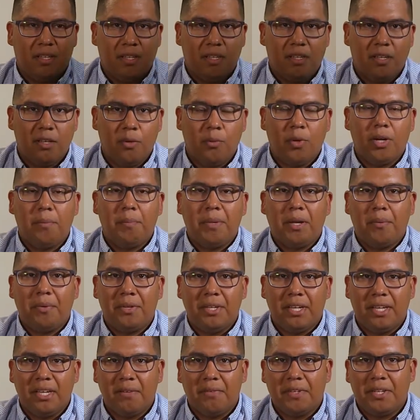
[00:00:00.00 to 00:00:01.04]
You want to be able to
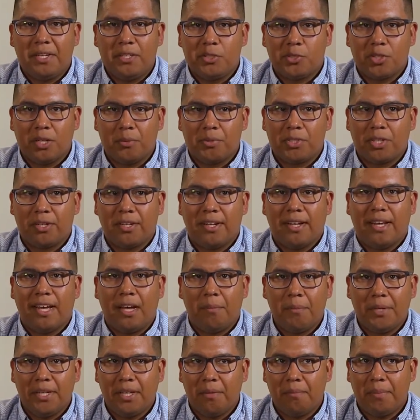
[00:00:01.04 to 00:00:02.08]
give a description on how
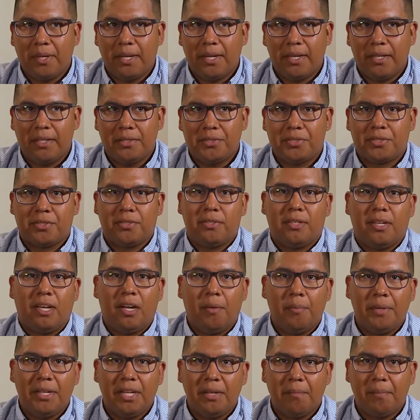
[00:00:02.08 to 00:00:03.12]
many beds, how
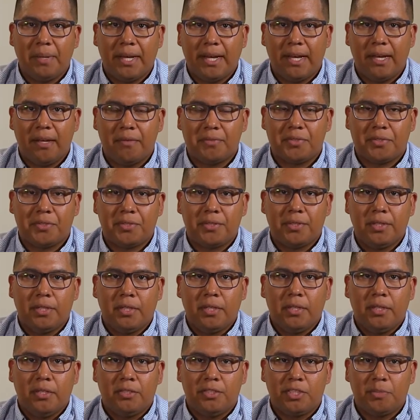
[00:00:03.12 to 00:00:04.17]
many baths.
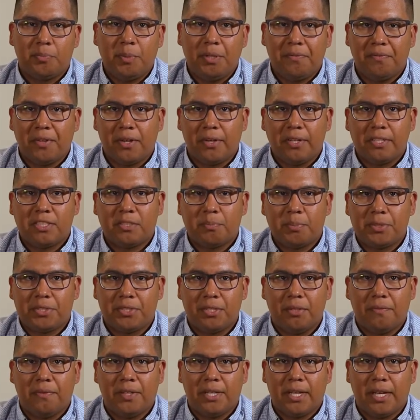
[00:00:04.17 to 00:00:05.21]
Just be very
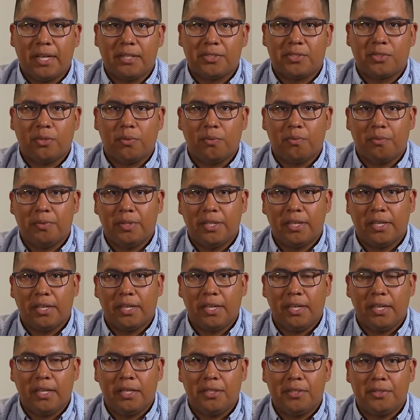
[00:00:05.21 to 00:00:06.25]
specific as to the
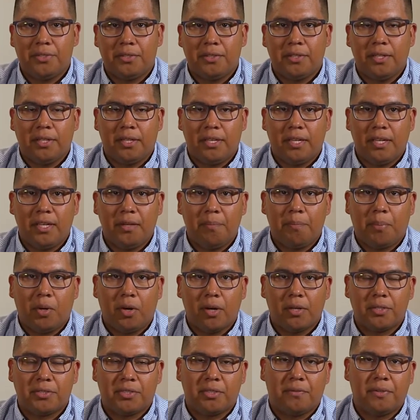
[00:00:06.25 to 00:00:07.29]
key
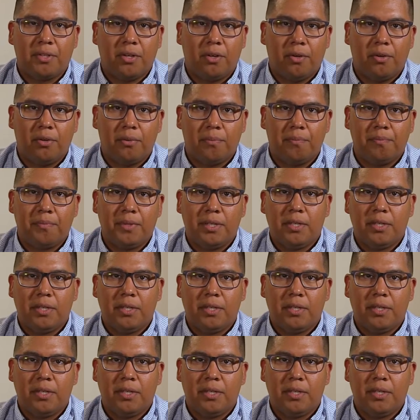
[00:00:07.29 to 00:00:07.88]
parts of the home.